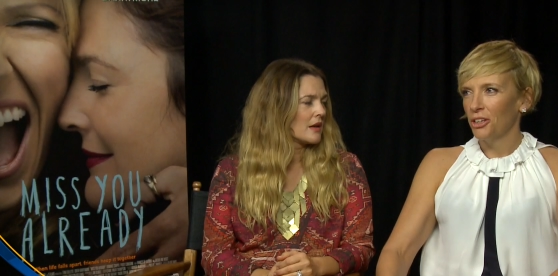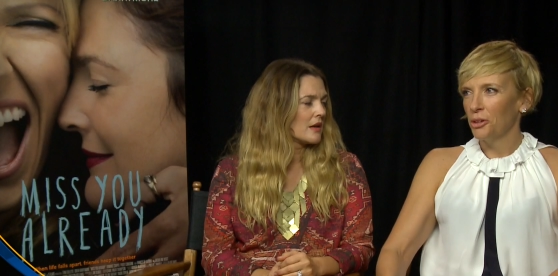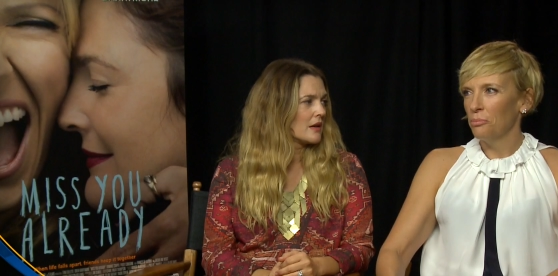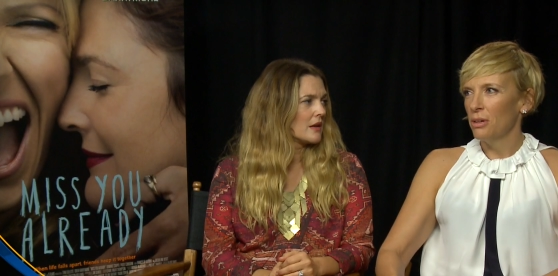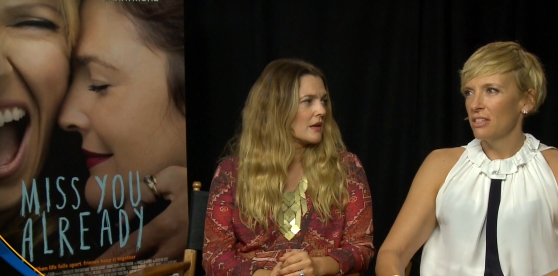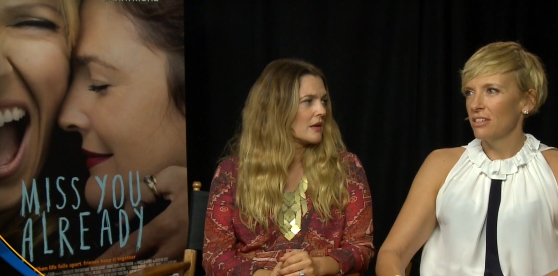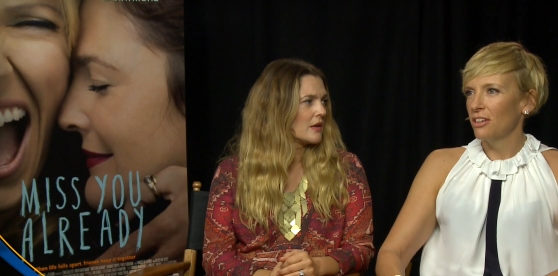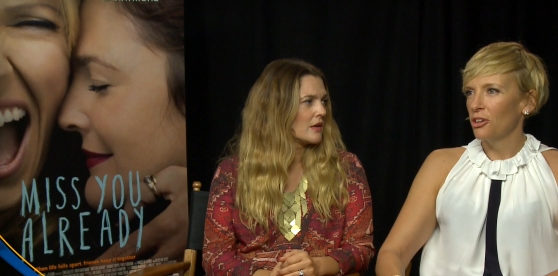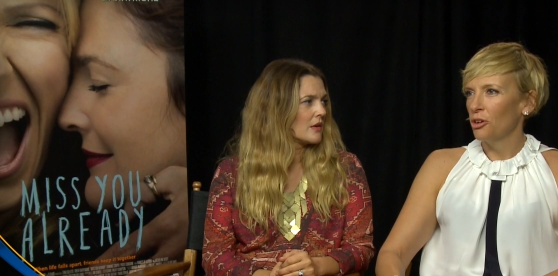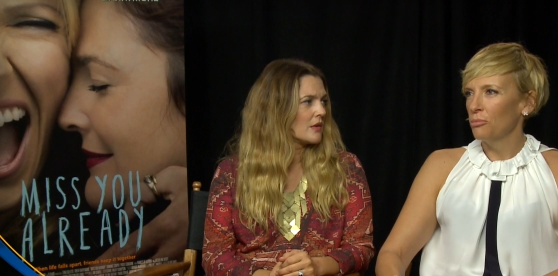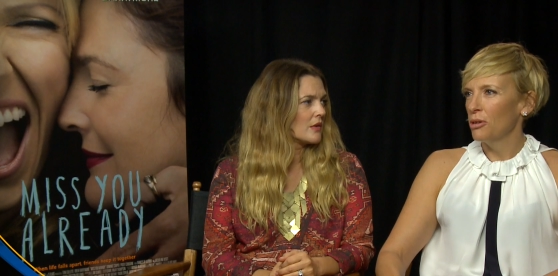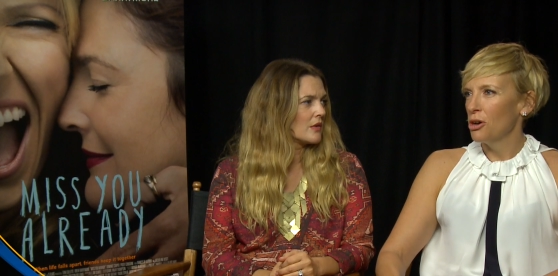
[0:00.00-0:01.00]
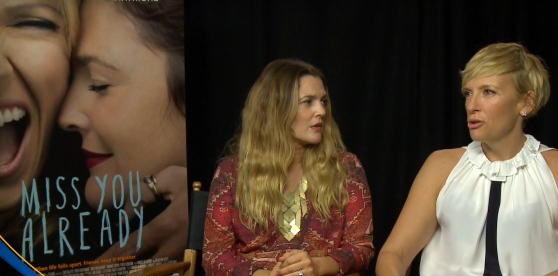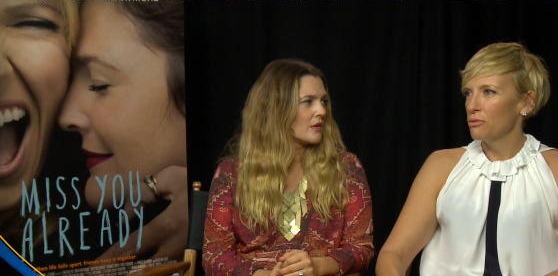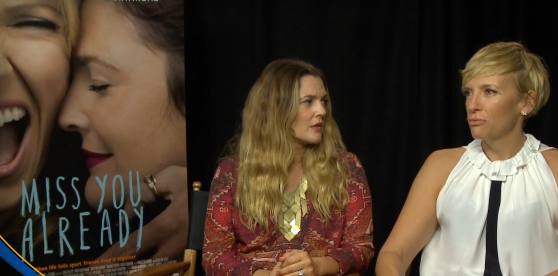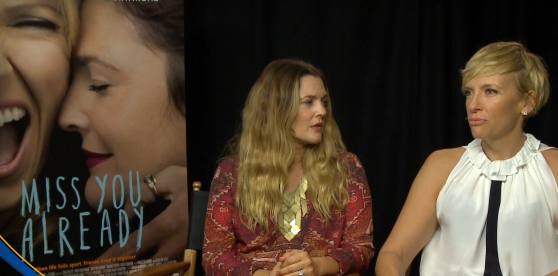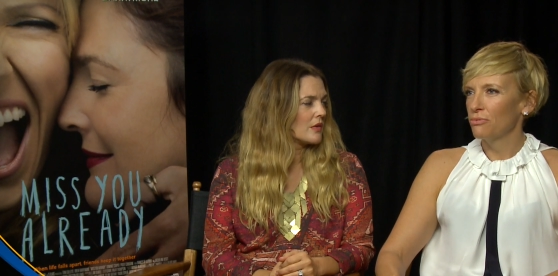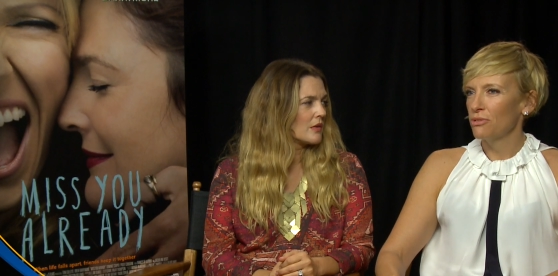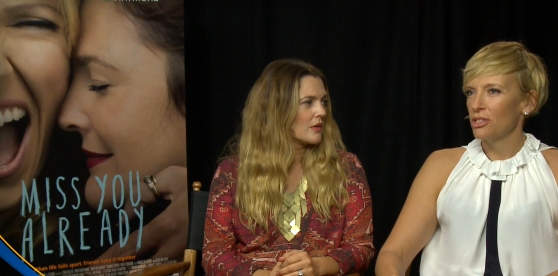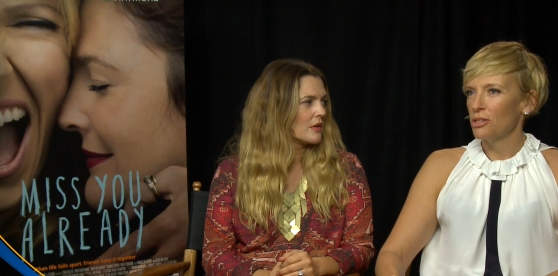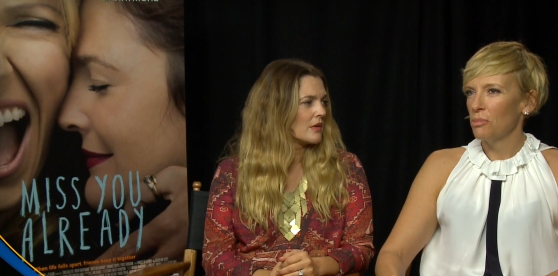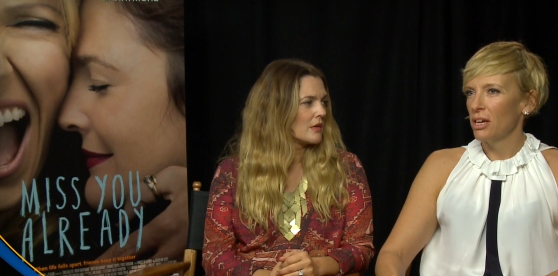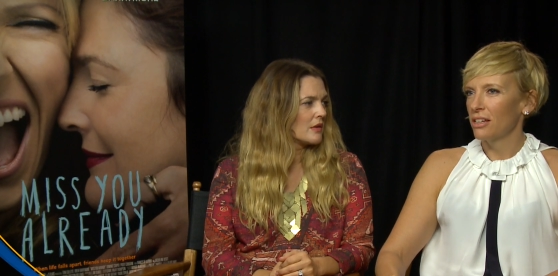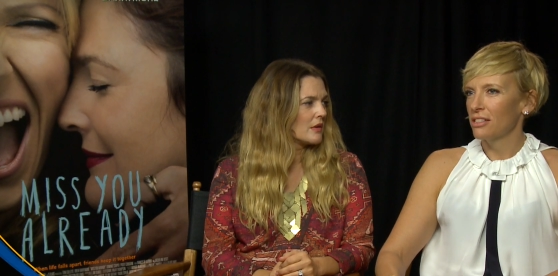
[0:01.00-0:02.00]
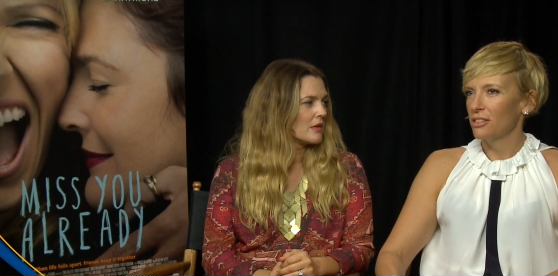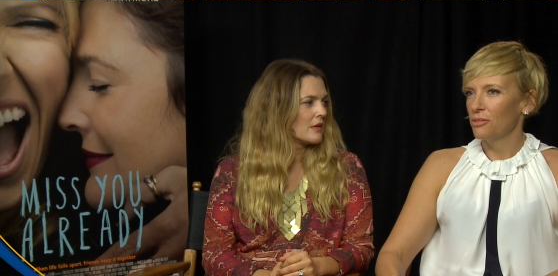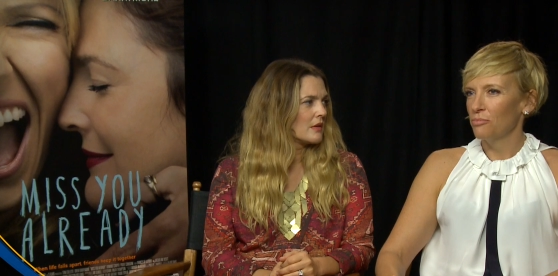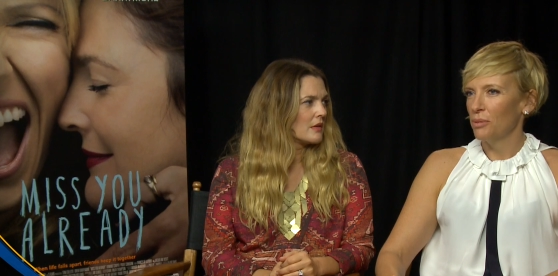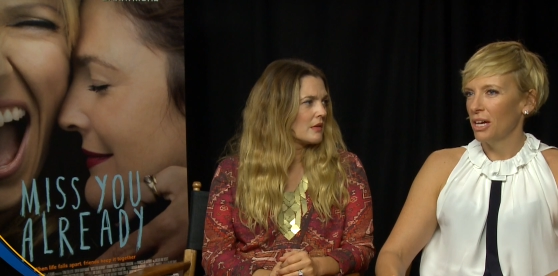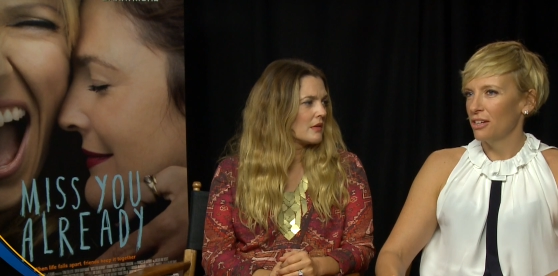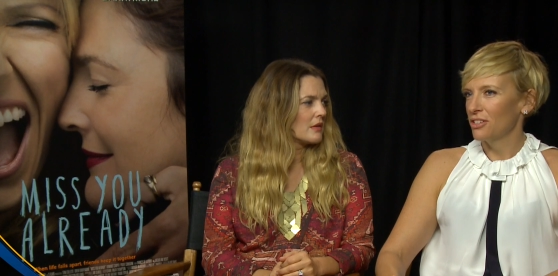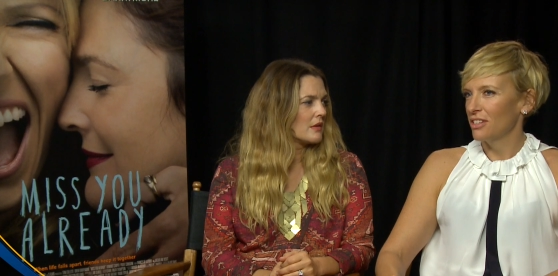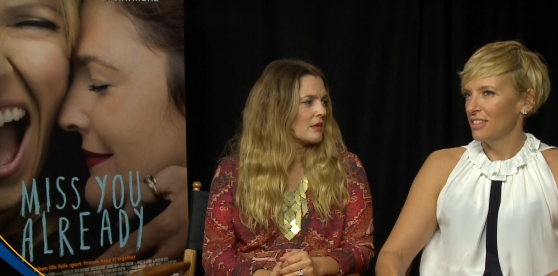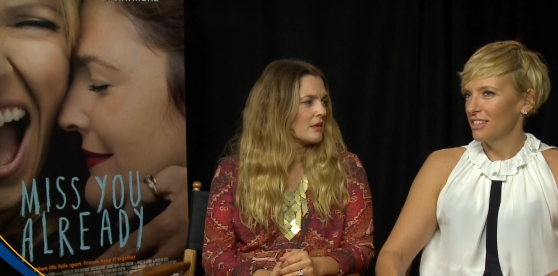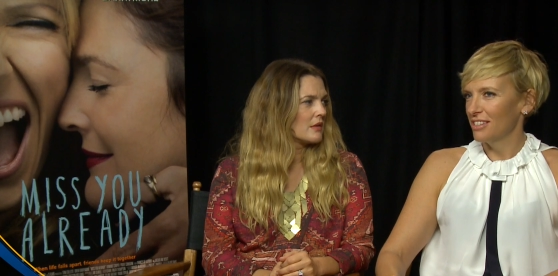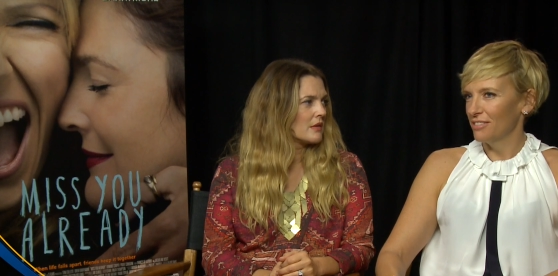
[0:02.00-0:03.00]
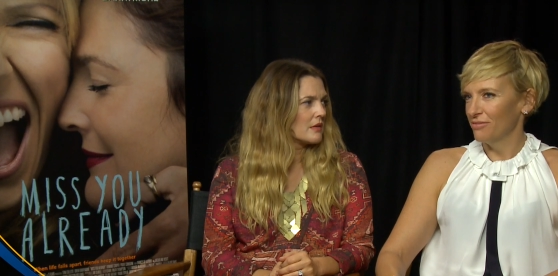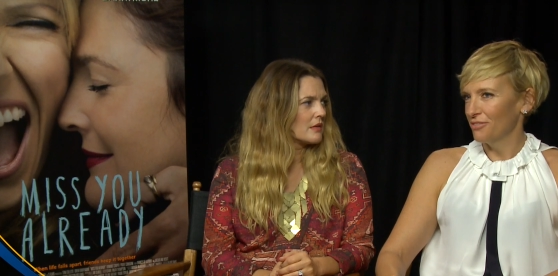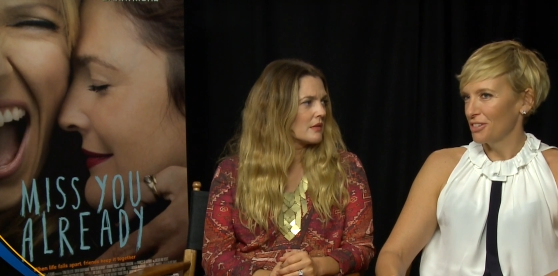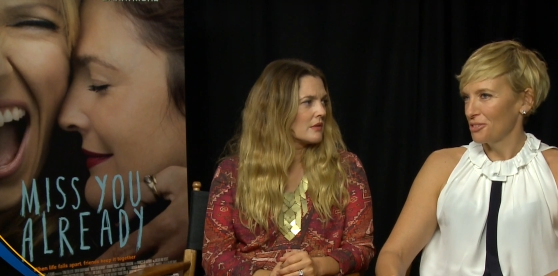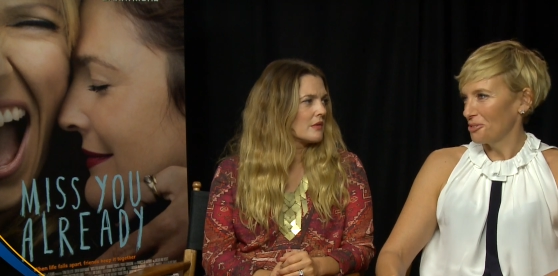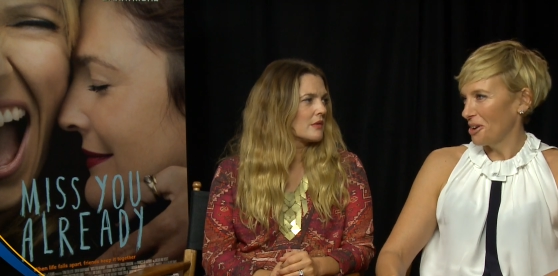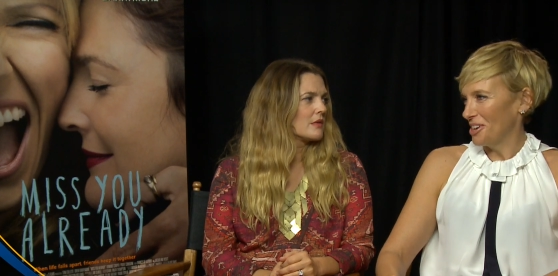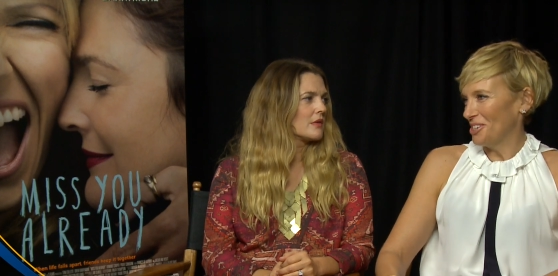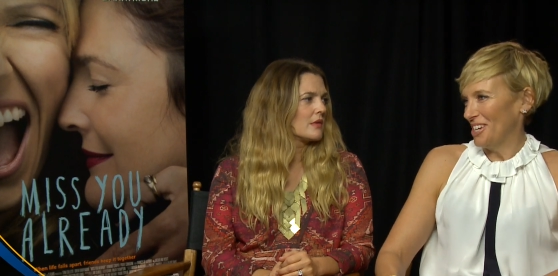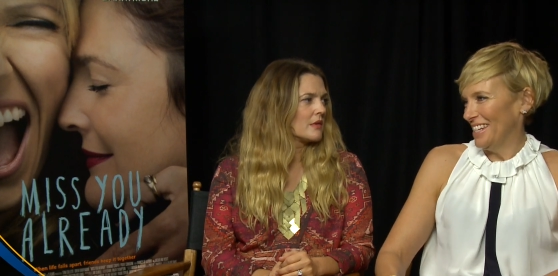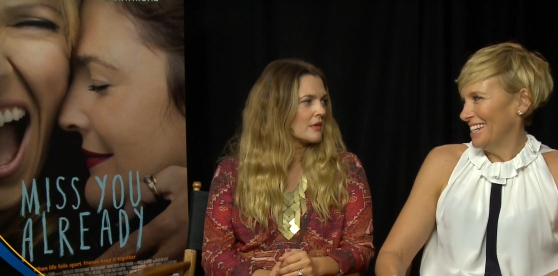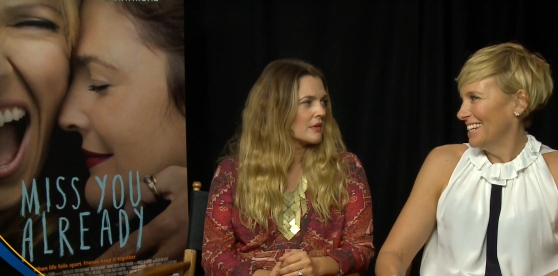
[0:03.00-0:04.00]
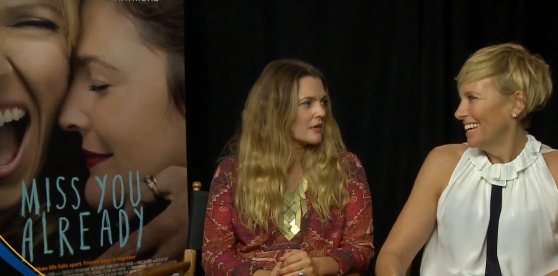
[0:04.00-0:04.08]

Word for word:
Speaker 1: like a messy combo of respect and patience and frustration.